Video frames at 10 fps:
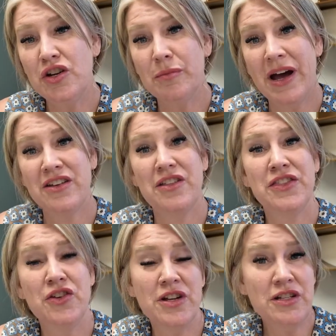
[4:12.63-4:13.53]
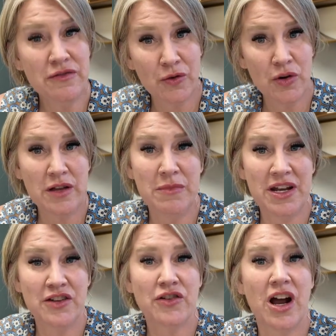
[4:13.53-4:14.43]
you're about a 30 to 40
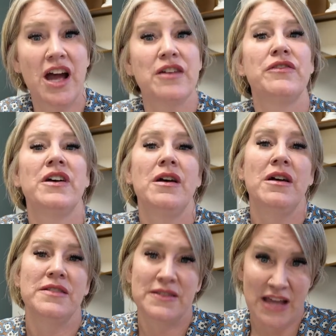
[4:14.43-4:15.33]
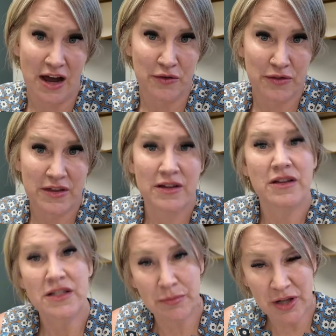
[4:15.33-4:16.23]
minute drive south
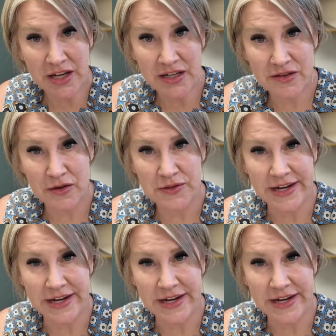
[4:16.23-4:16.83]
to plug into those